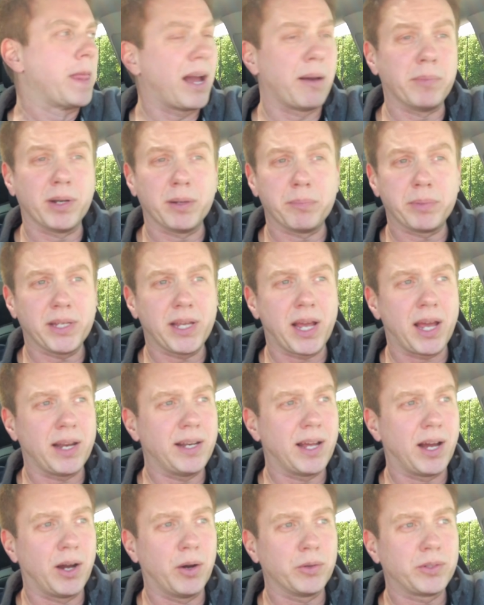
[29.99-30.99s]
Yeah, I'm going to be
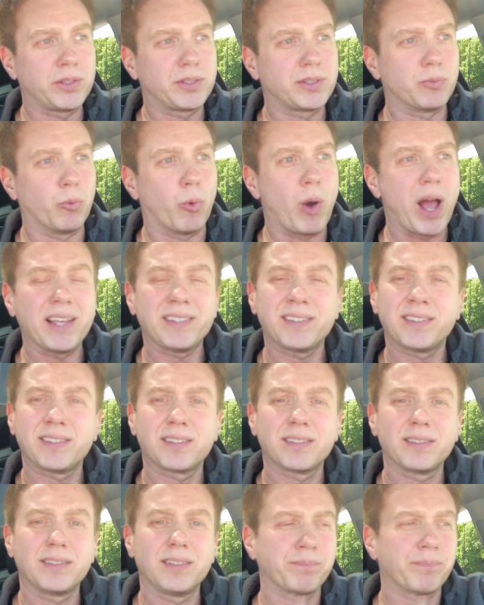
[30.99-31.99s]
heading out
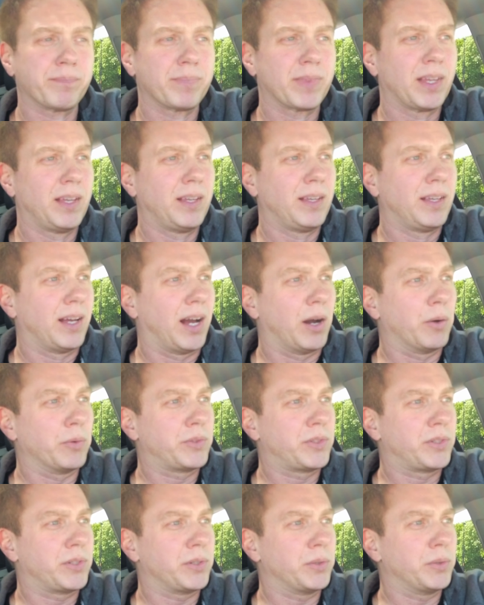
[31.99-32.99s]
west,
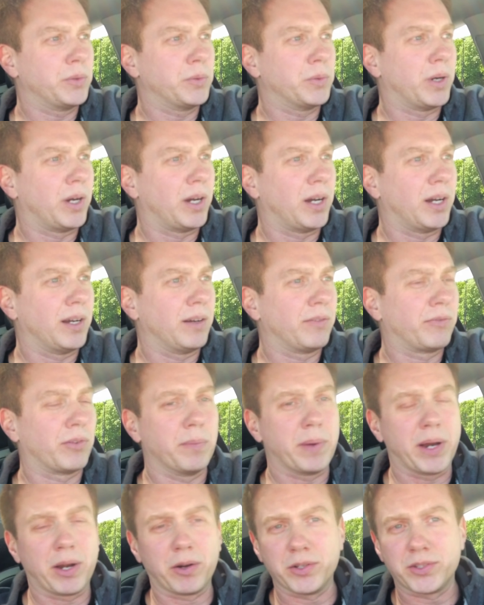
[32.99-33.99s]
out to, uh,
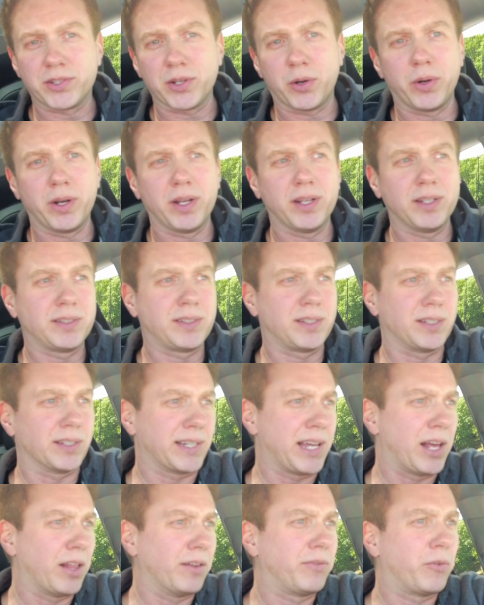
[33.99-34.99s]
from Arizona
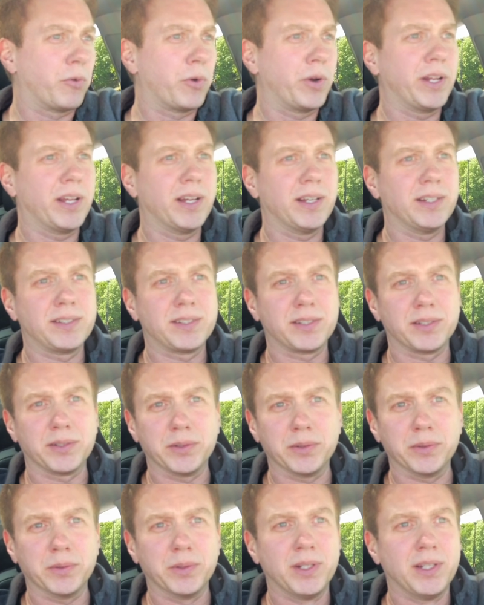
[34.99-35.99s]
to California
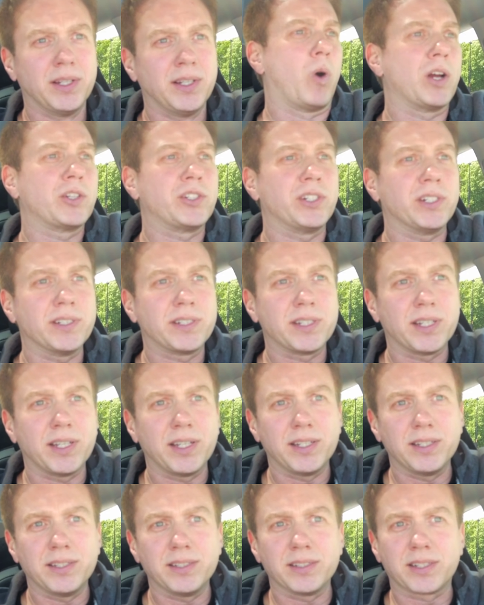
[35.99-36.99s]
to
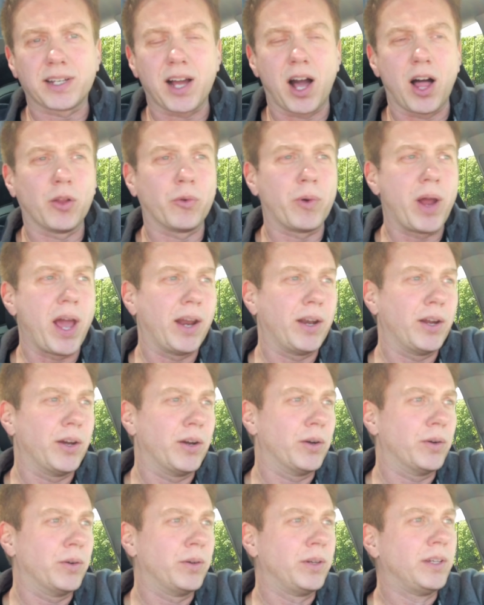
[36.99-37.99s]
Washington,
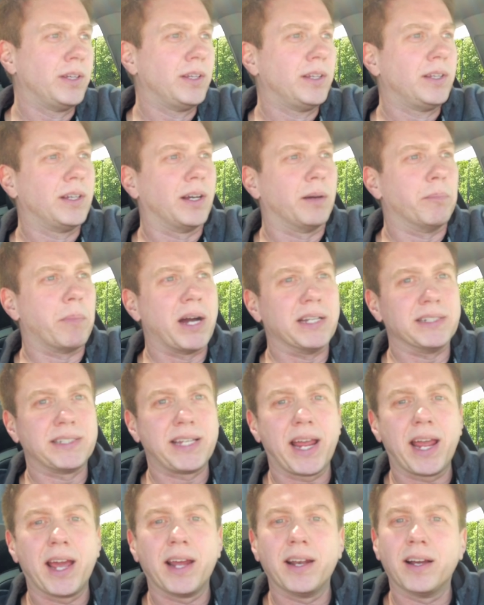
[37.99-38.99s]
Colorado,
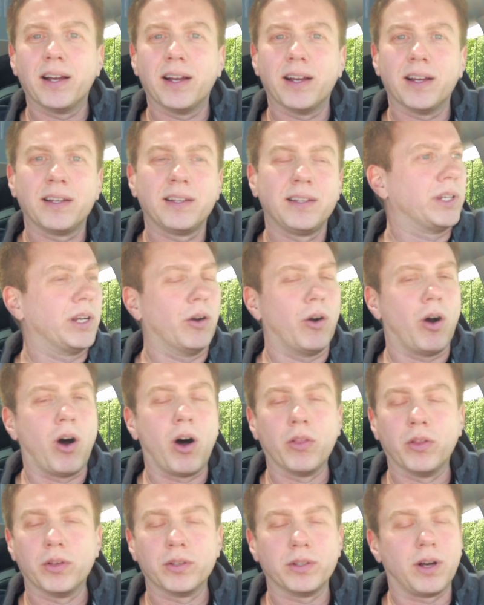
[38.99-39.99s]
Montana, you know,
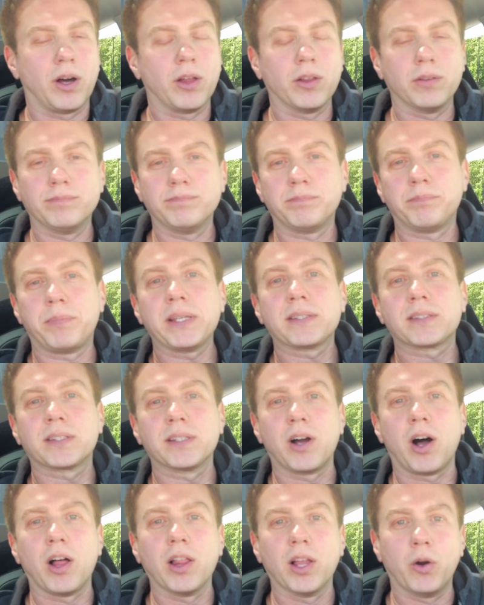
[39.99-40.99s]
all the, all,
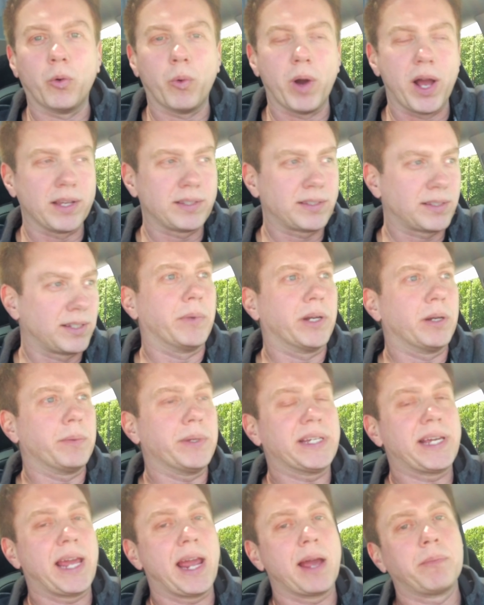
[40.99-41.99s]
basically all out west. I'm going to
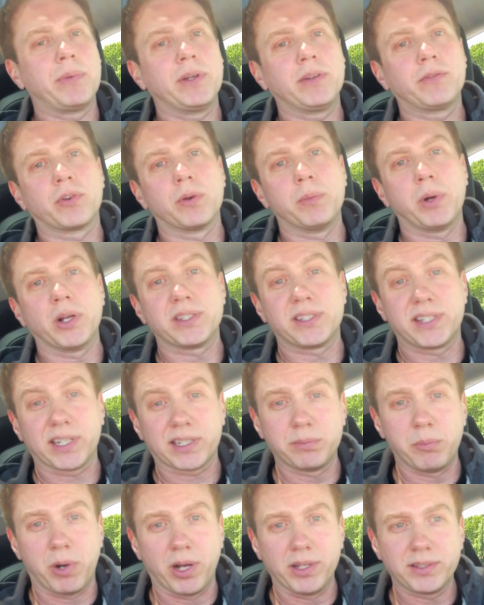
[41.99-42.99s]
be camping for about
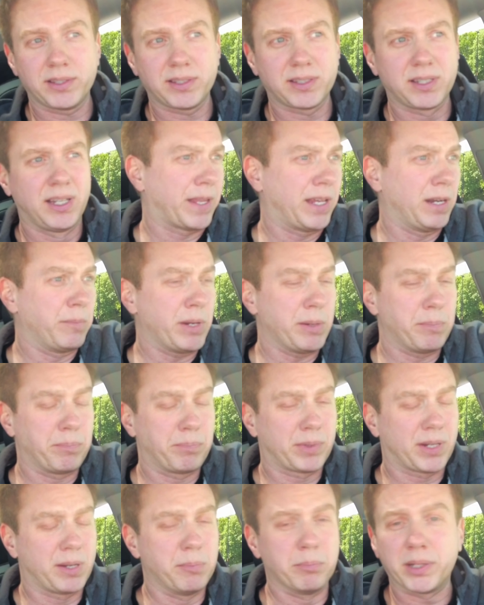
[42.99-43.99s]
six months. Going to be
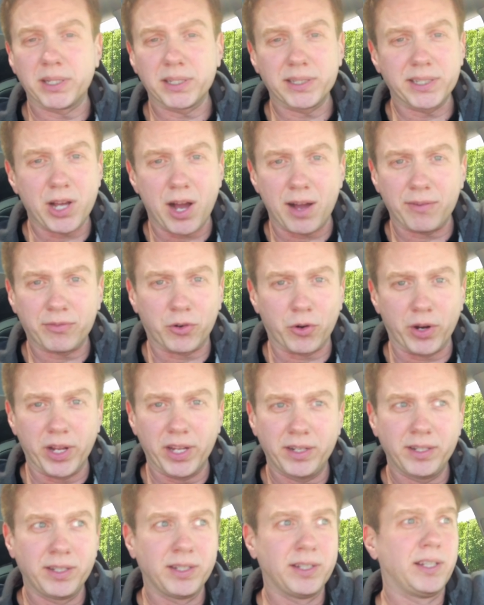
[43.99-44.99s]
completely off
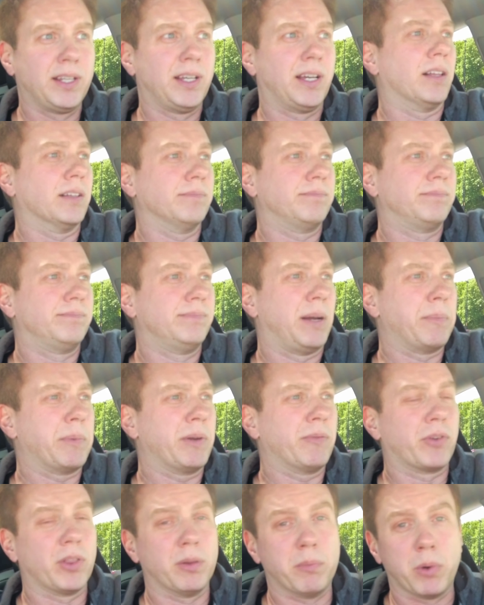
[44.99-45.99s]
grid. I'll, I
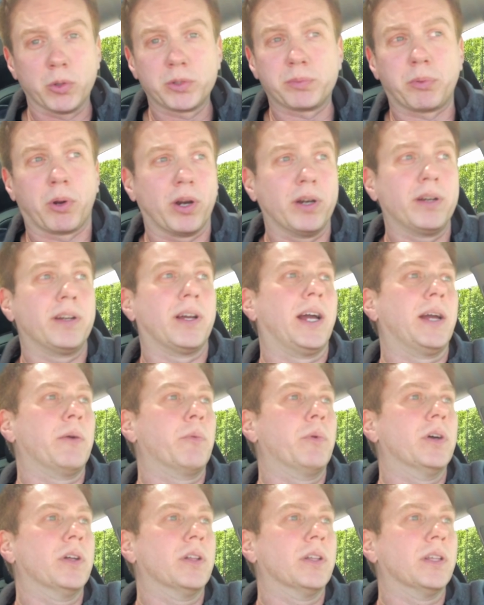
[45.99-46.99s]
mean, for the most part, I
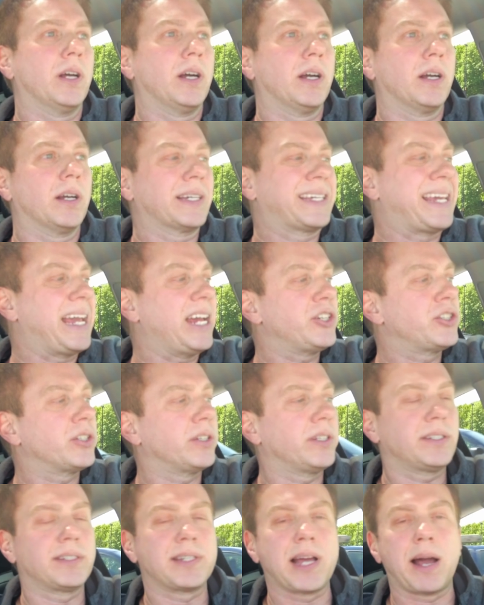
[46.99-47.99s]
will uh,
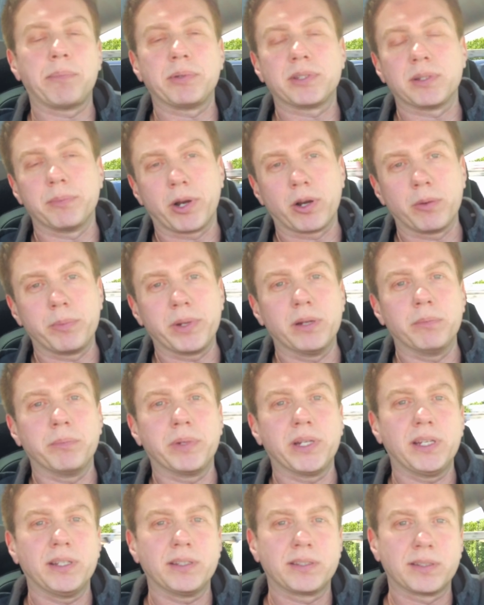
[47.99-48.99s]
occasionally stop at some
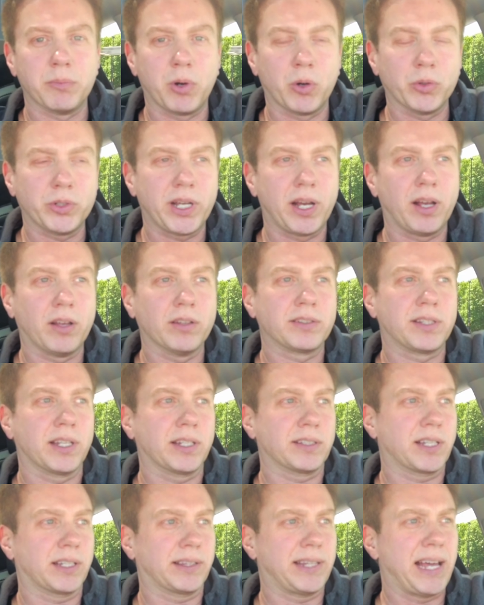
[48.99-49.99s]
Airbnbs, some hotels,
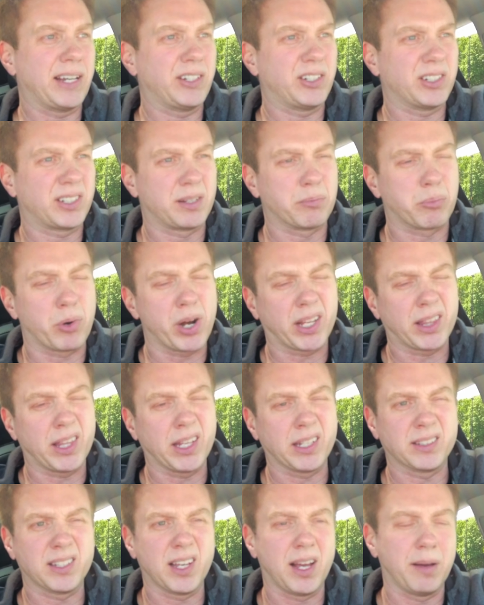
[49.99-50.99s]
things like that, just to break
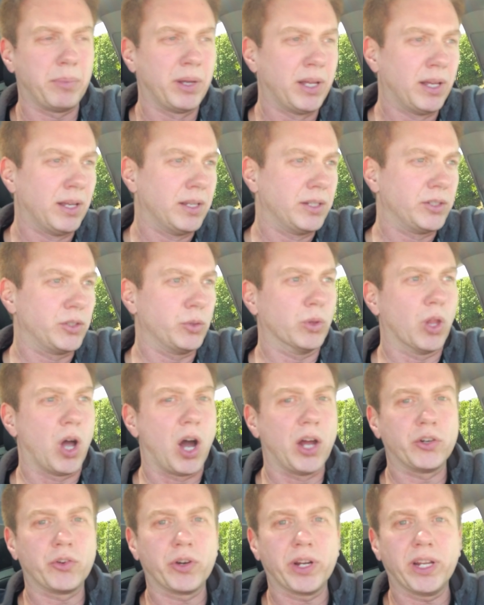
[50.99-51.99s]
things up, do
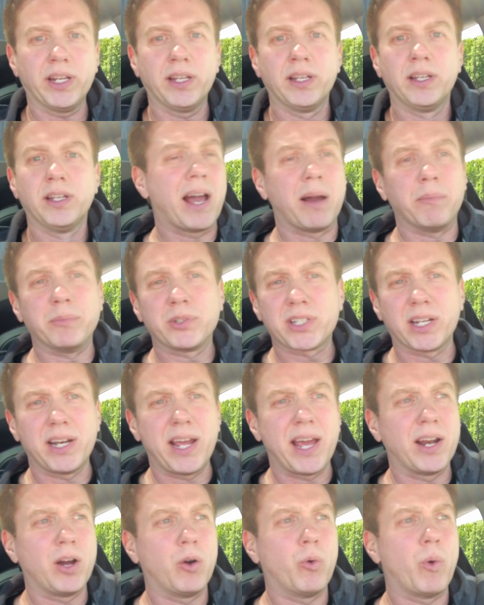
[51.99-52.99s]
laundry. But yeah, I'm just going
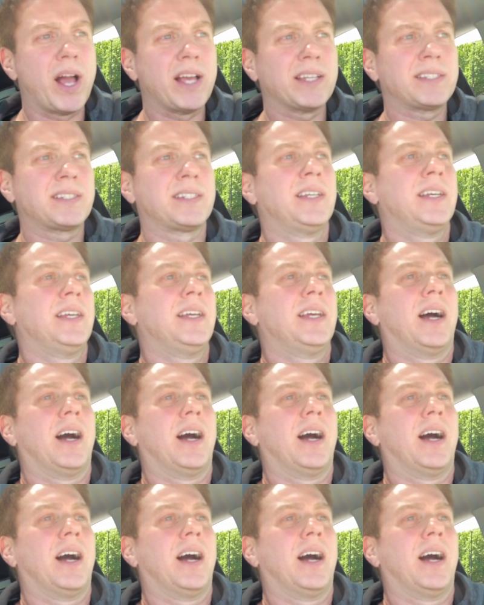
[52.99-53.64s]
to head out west.